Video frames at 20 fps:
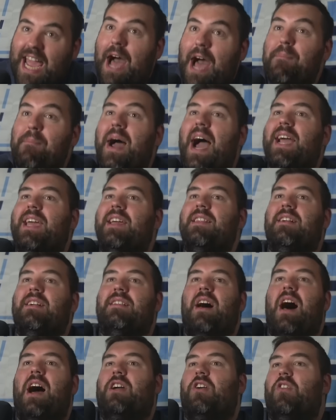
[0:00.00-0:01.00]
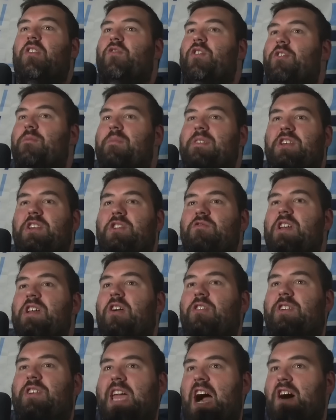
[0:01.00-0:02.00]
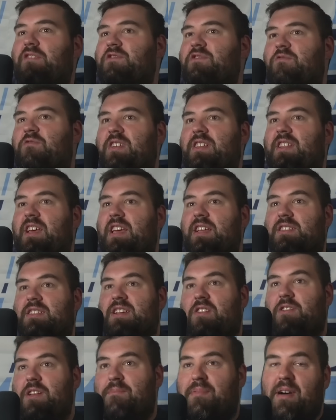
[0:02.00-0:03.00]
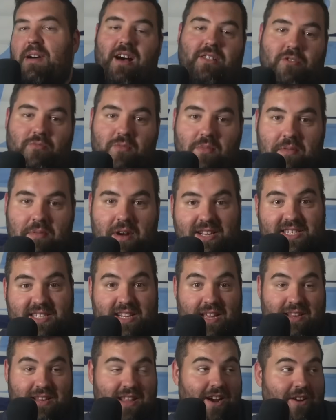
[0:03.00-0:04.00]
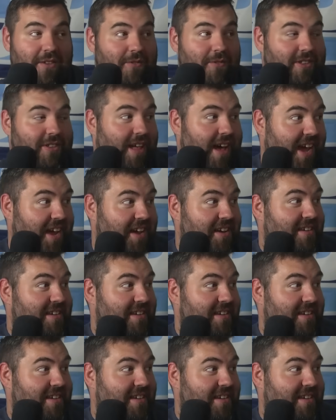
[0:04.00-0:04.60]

back in the locker room, Calvin Ridley and Tony Pollard were probably sitting there and were like,